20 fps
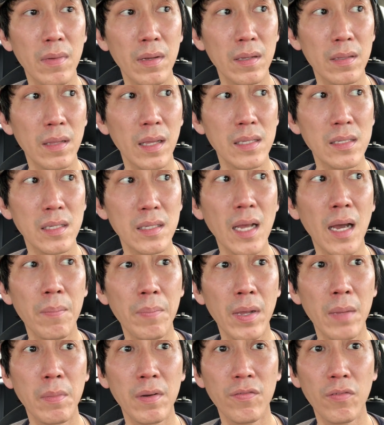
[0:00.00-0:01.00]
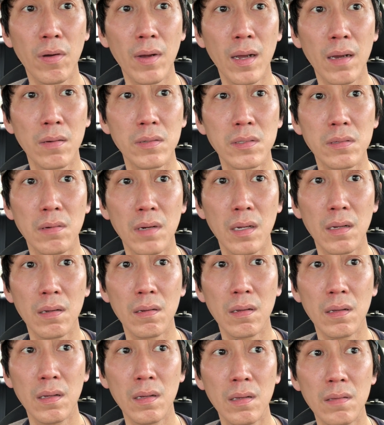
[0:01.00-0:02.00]
That's a down payment for a house, right?
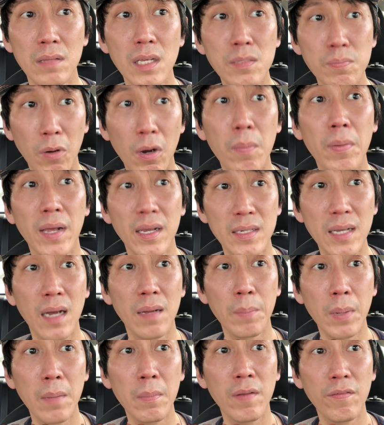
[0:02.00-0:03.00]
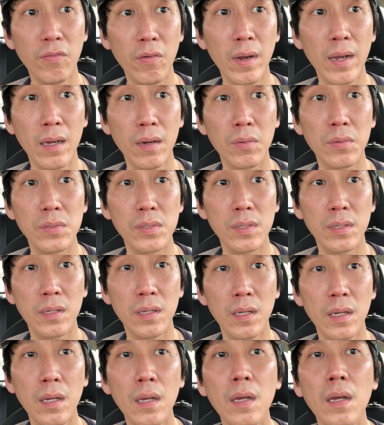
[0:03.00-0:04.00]
That's probably a down payment for a house.
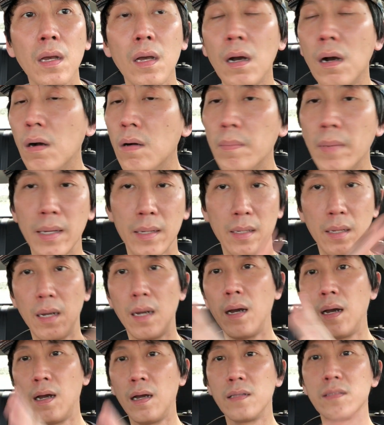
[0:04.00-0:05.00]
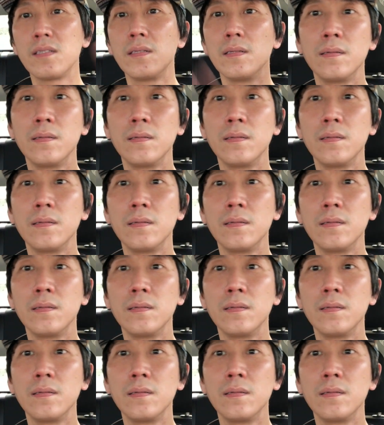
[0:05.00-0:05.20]
Oh my God.